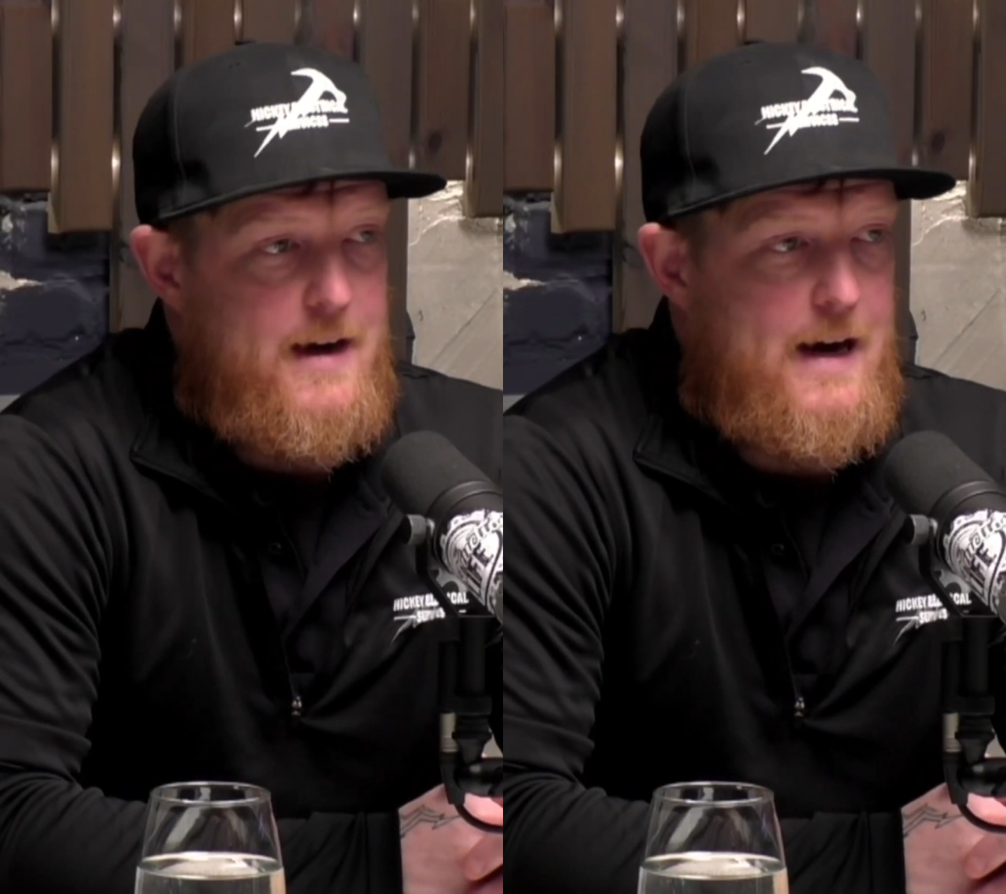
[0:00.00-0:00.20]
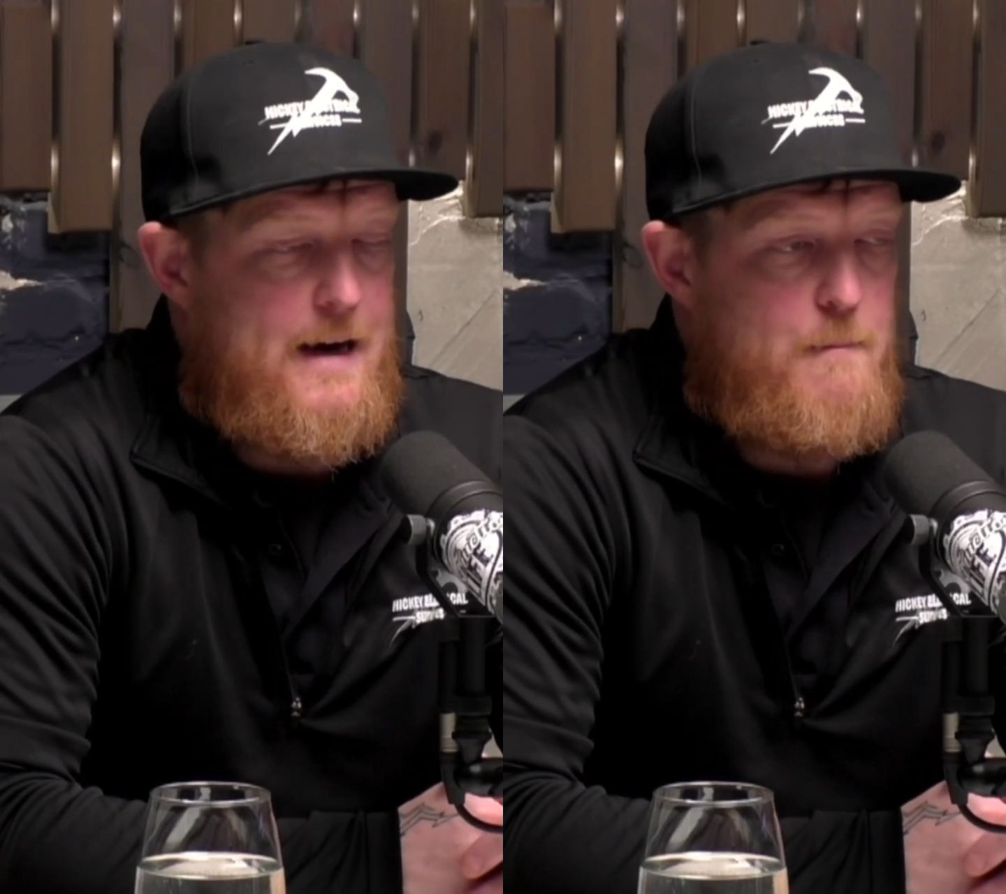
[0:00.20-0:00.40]

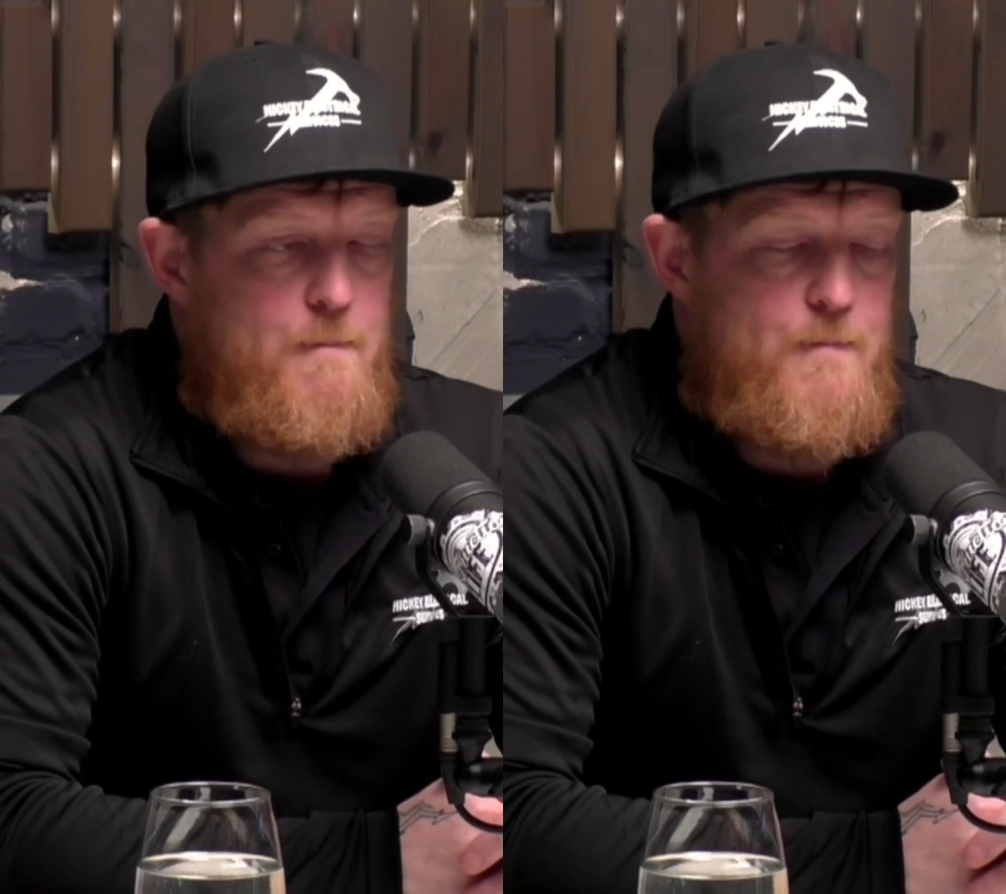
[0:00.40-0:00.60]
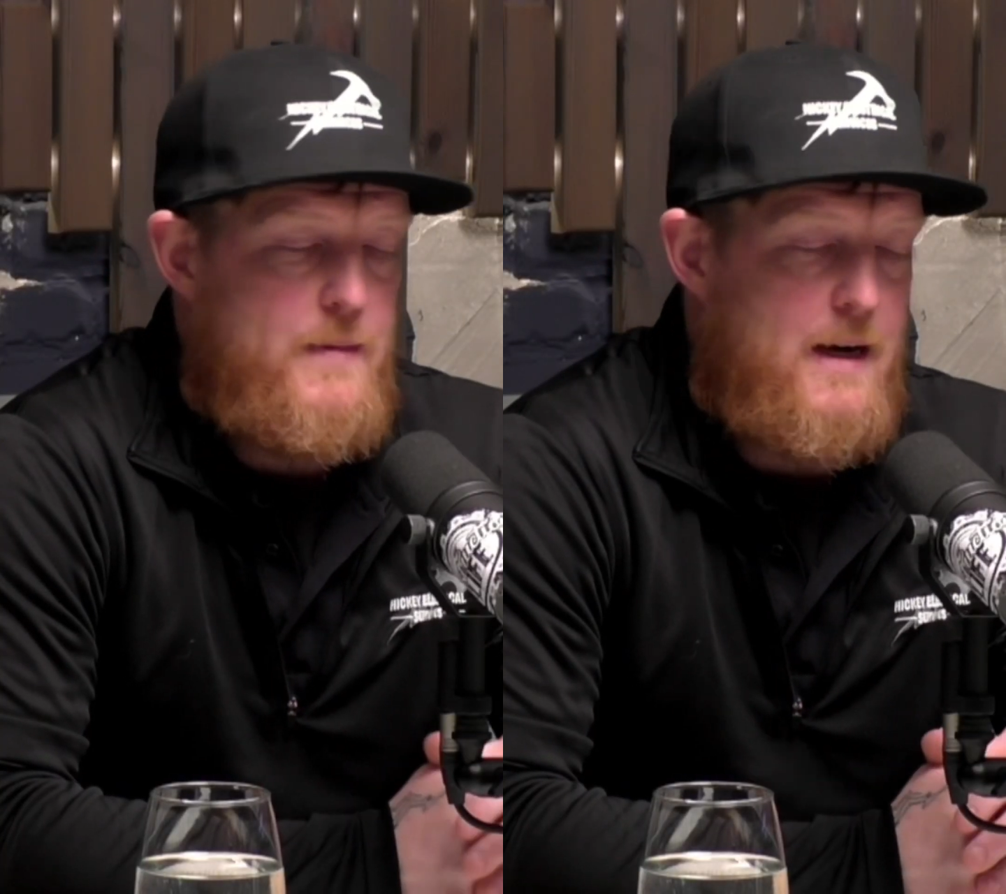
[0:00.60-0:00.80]

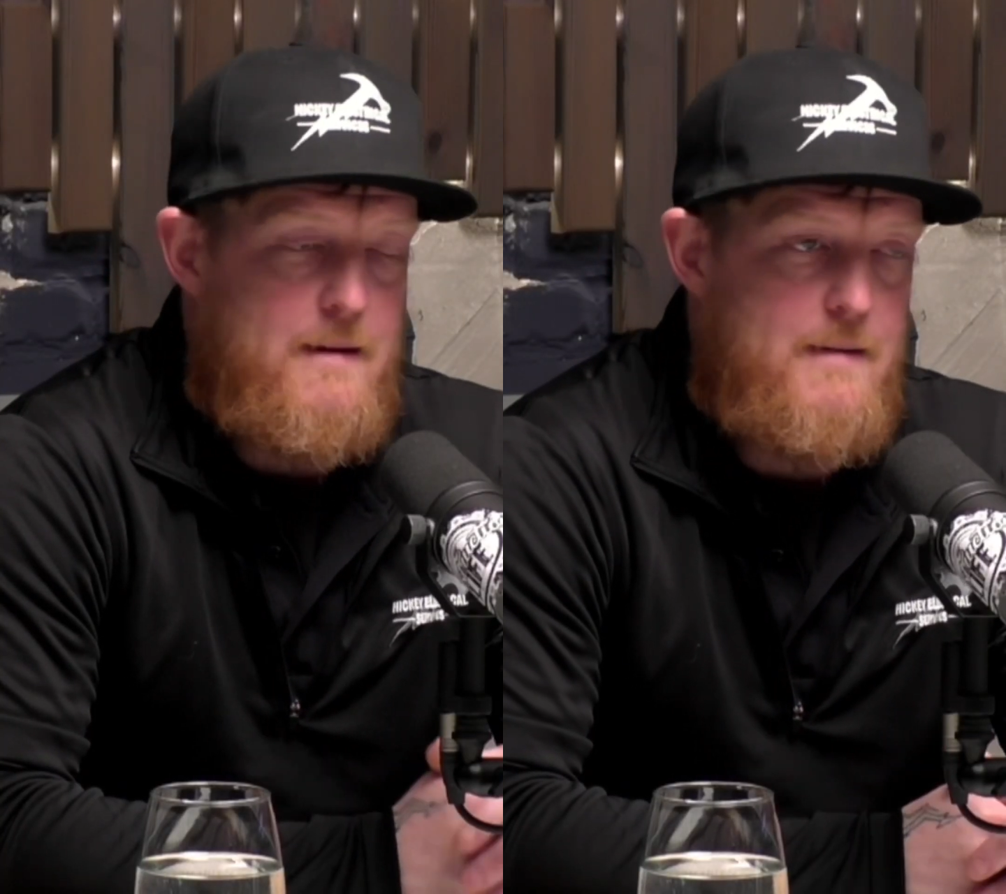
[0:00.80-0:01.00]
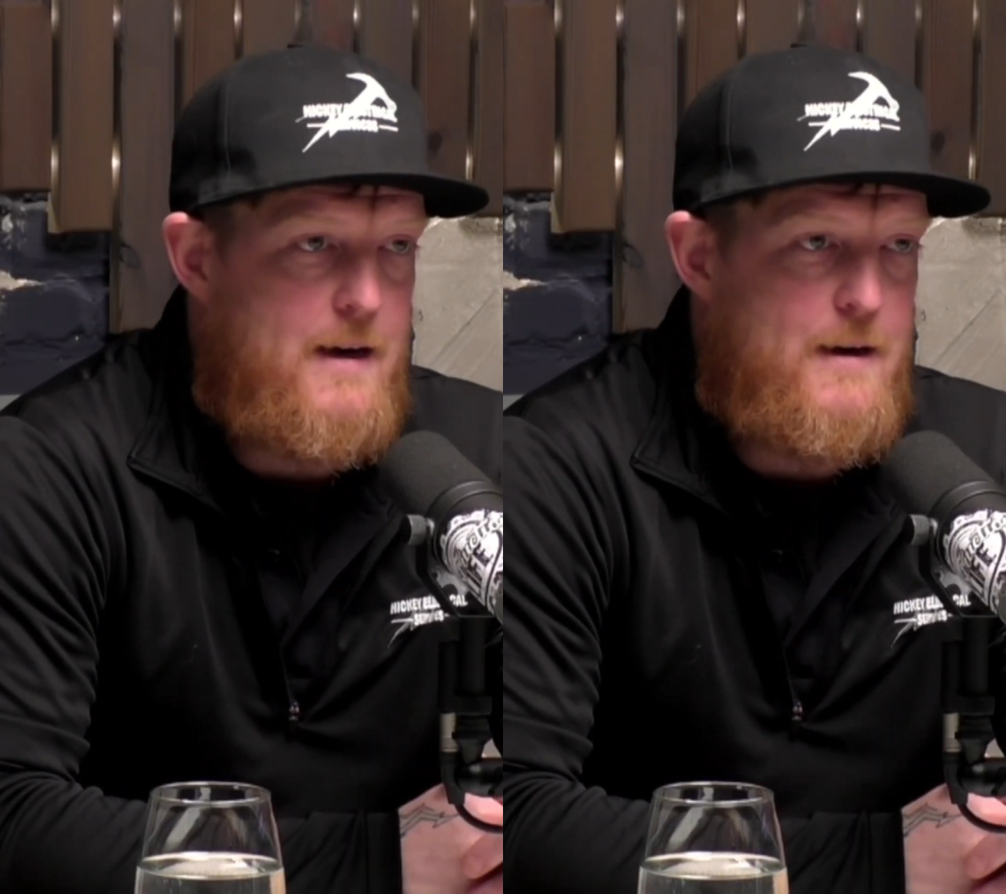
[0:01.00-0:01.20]
um, yeah,
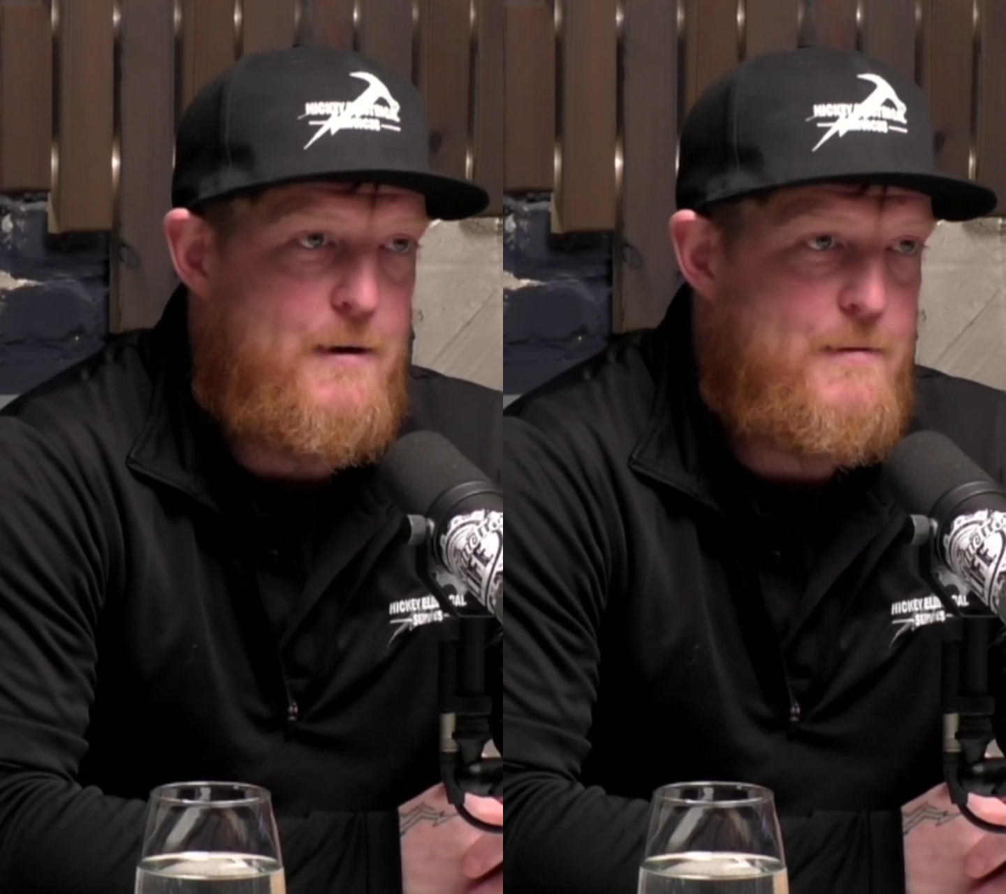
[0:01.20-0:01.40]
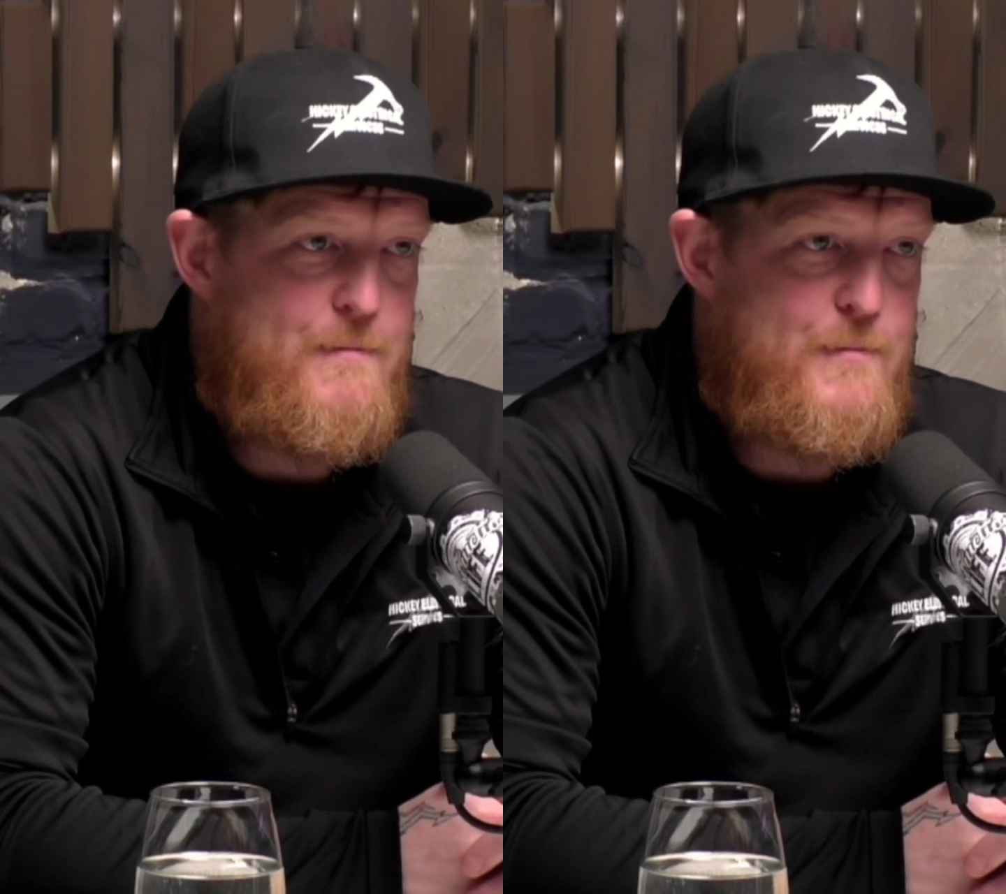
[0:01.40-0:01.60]
I don't know.